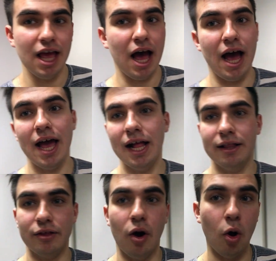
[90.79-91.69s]
are
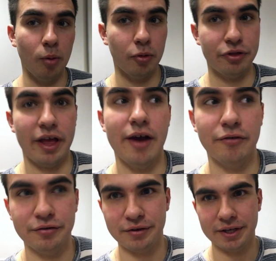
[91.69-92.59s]
held almost
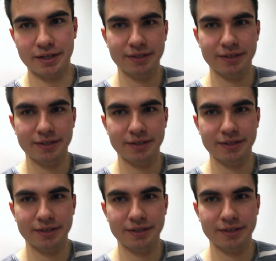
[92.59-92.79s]
every week.